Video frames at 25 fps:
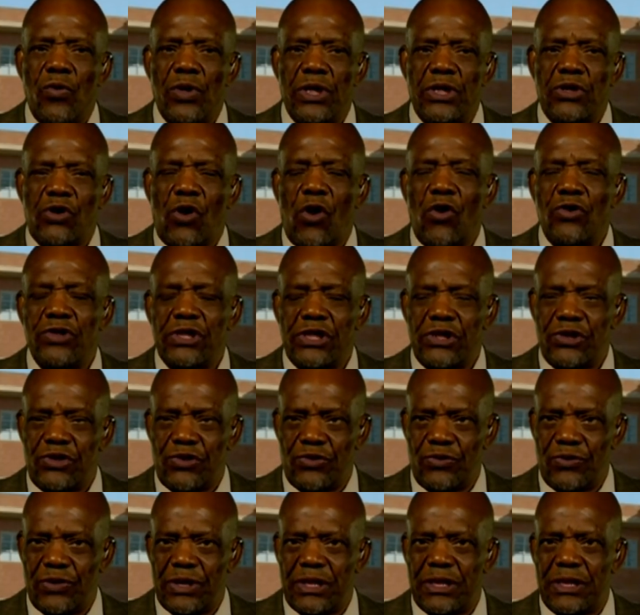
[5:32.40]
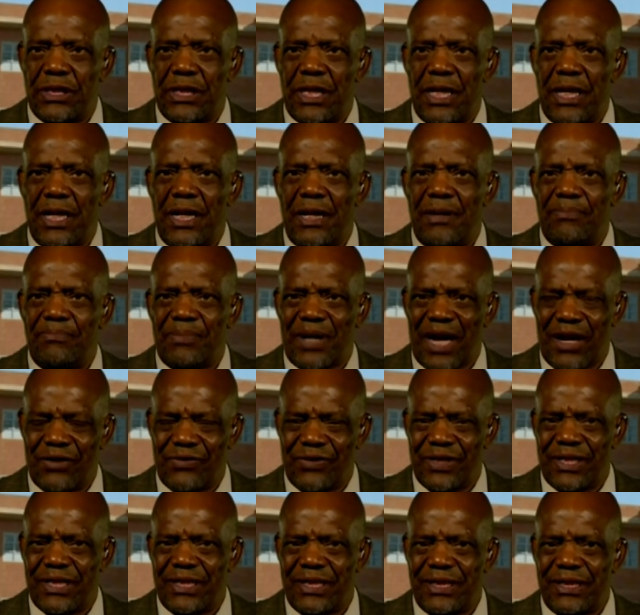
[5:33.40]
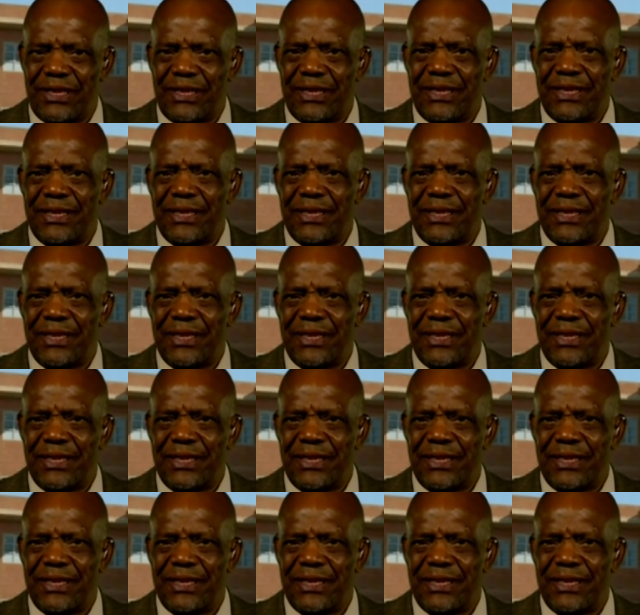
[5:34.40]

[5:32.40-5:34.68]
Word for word: would constitute uh, priority.